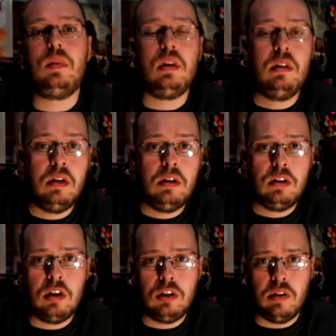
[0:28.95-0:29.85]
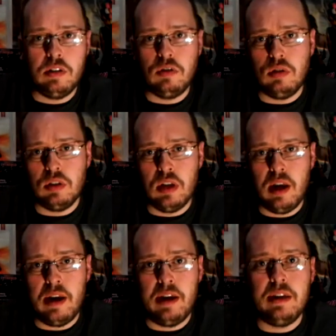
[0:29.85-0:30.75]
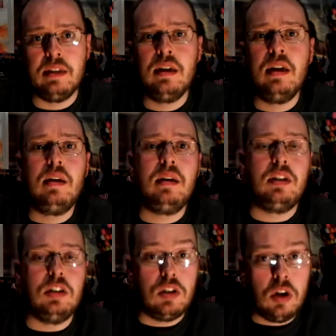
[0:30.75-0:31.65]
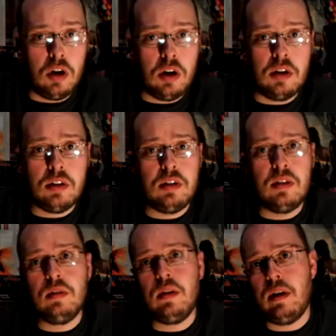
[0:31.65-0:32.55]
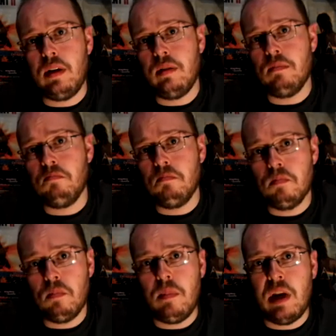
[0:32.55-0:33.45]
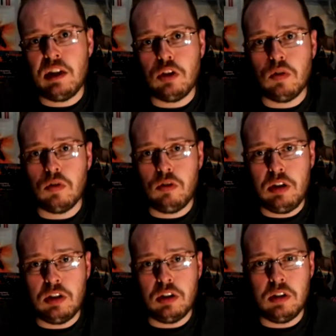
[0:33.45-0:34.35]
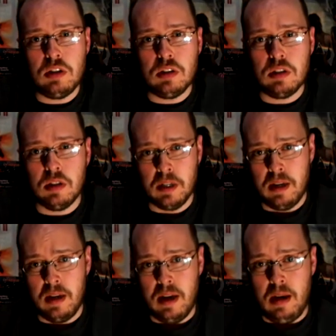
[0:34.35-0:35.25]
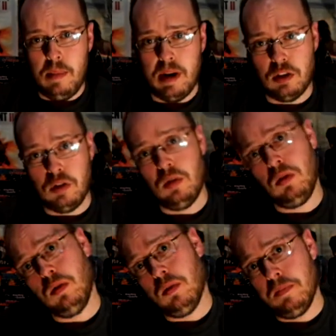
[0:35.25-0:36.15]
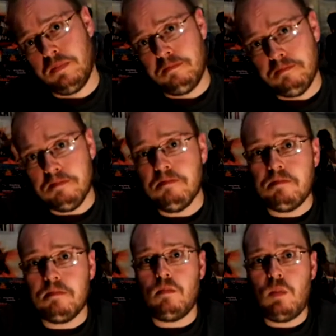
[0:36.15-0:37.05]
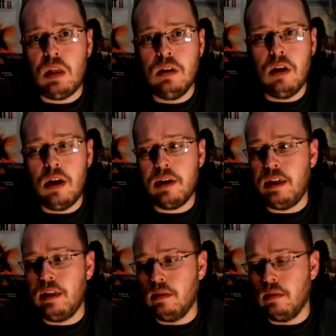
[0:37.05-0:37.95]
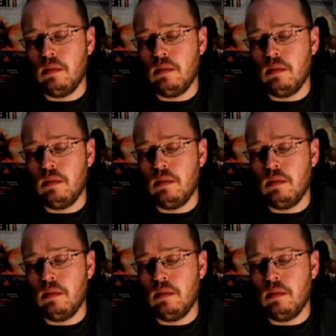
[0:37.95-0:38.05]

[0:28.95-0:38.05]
thus are Chan's true sides, because he's cursed, and magical creatures, magical talking